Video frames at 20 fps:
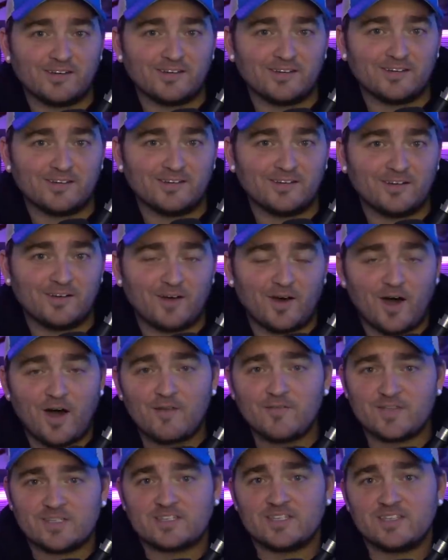uh,
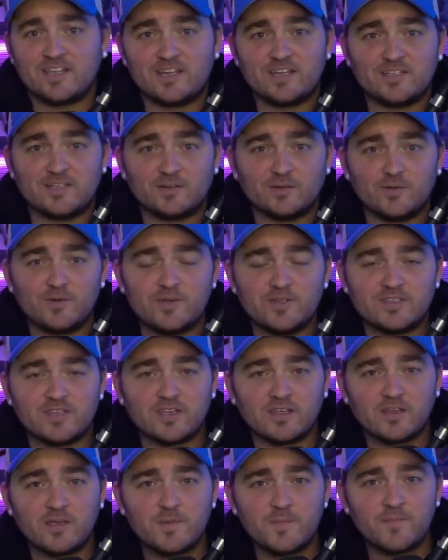obviously that he's a
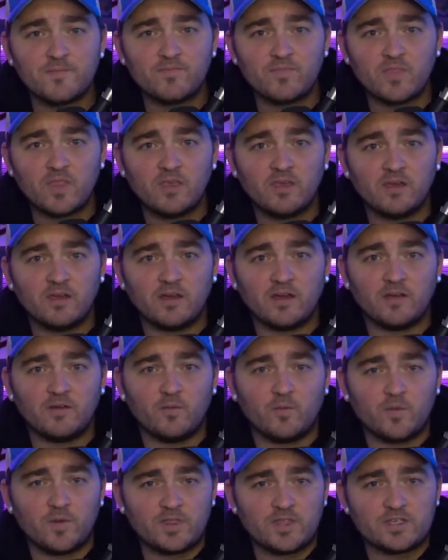lunatic.
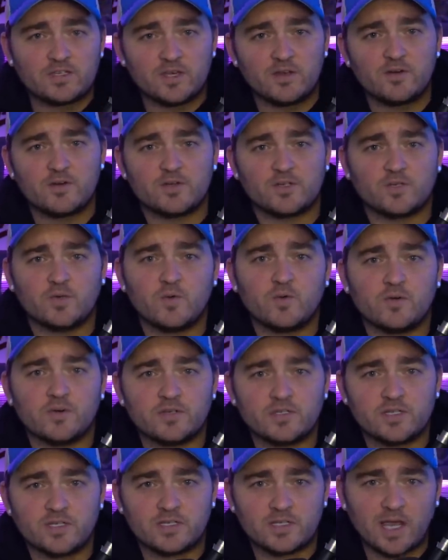Uh, what this
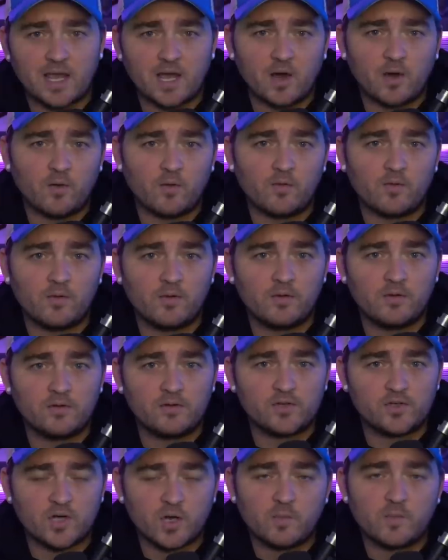underscores is how
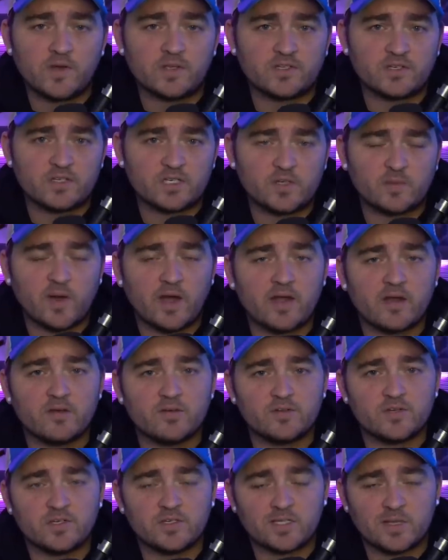Trump has
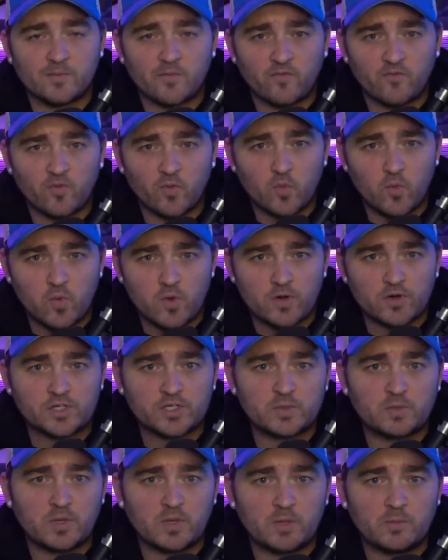inspired just some of the
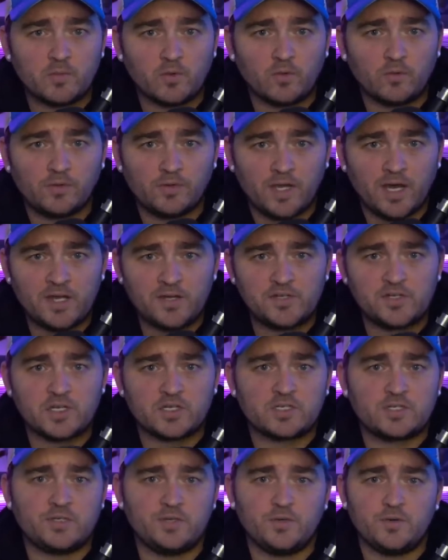worst people, not
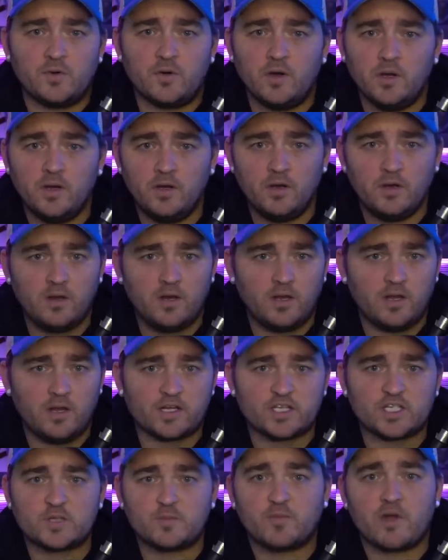just to
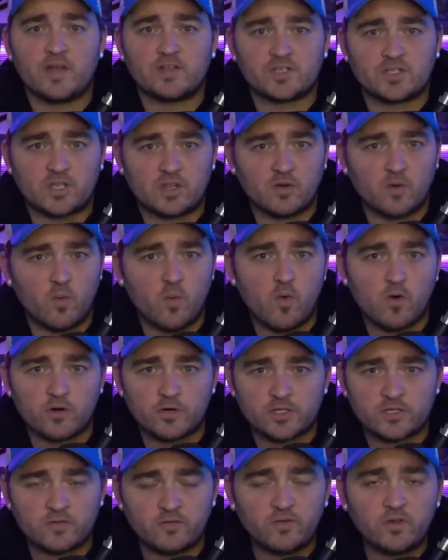express their
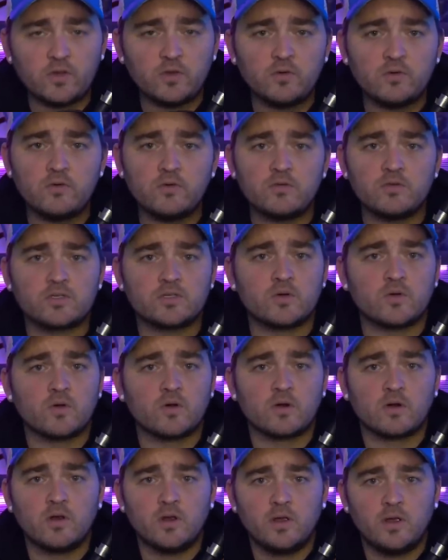worst views
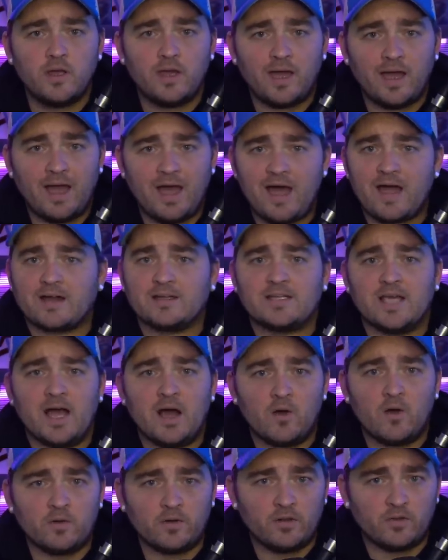or act
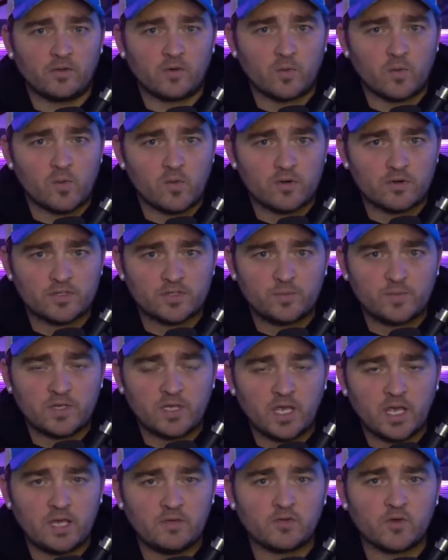out in their worst
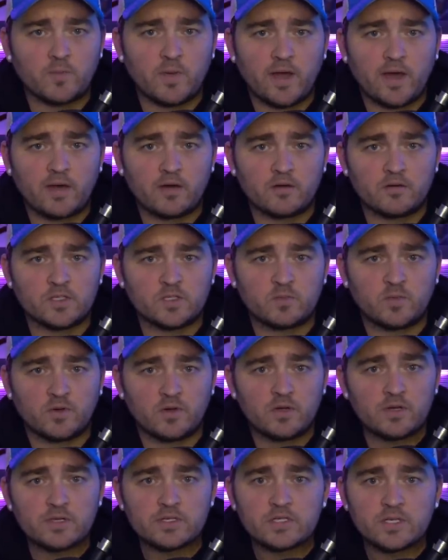behavior patterns,
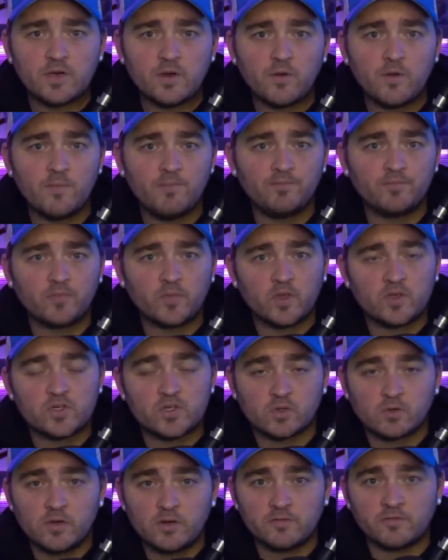but also
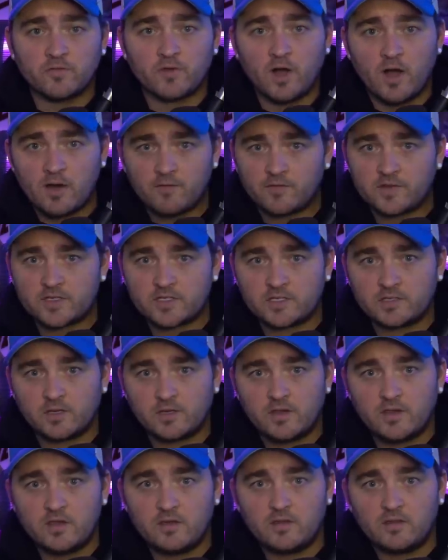to run for
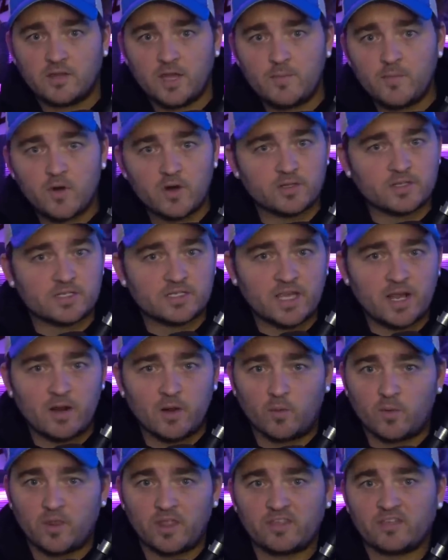office that part's
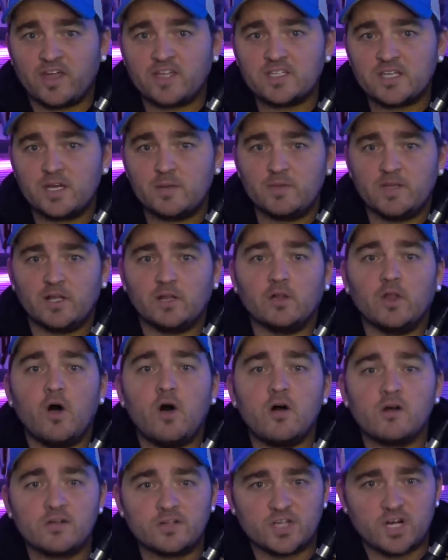scary. We're like, that's going to be a
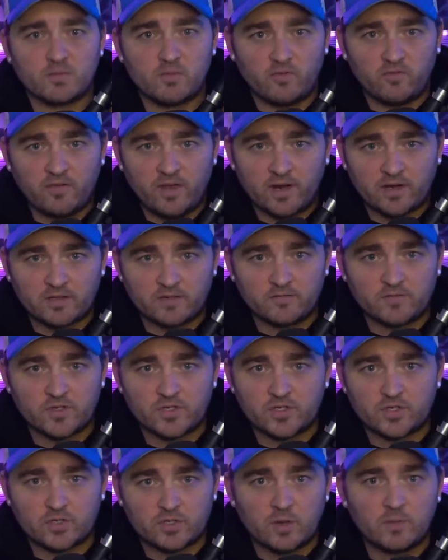long term effect
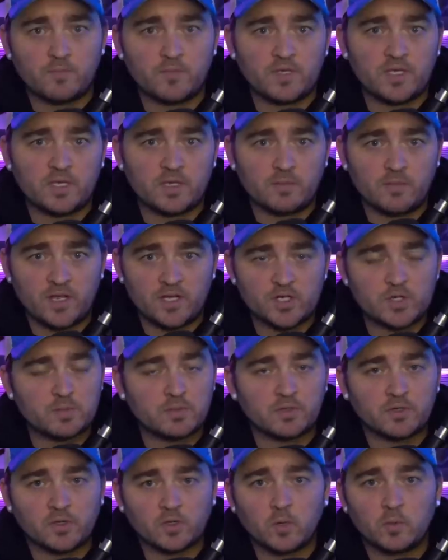of just Trump being a
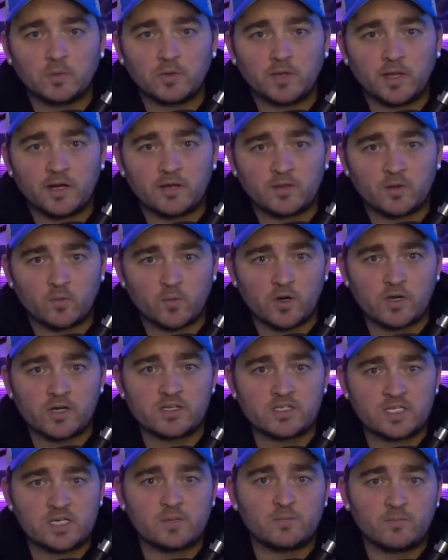major political player that we're
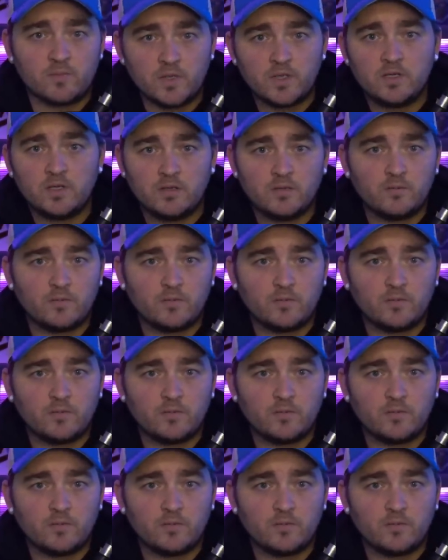going to see